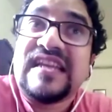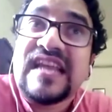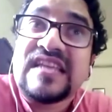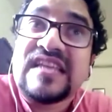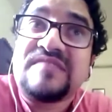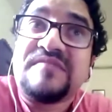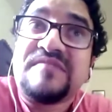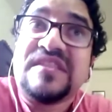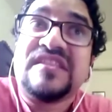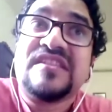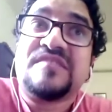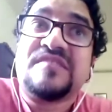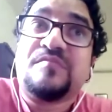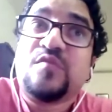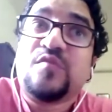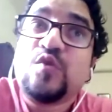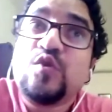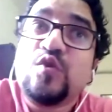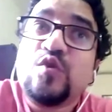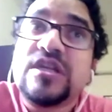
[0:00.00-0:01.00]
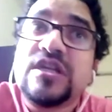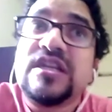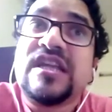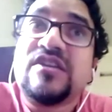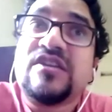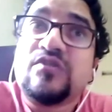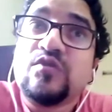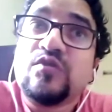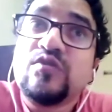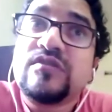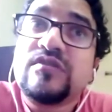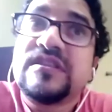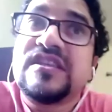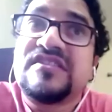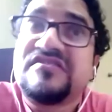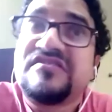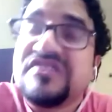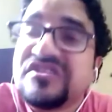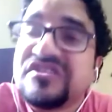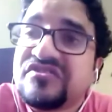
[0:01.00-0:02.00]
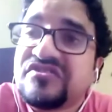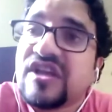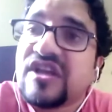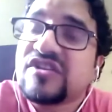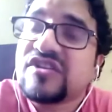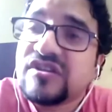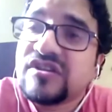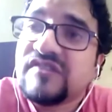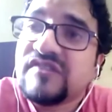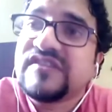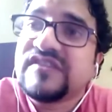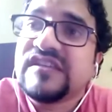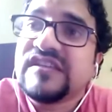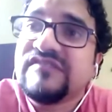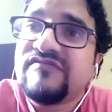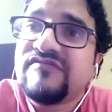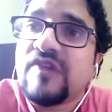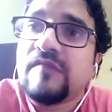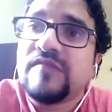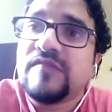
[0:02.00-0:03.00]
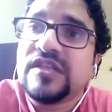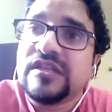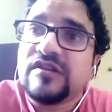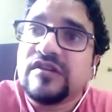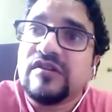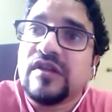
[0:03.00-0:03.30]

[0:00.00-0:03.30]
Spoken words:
has been this brutal and ruthless destruction of the informal labor.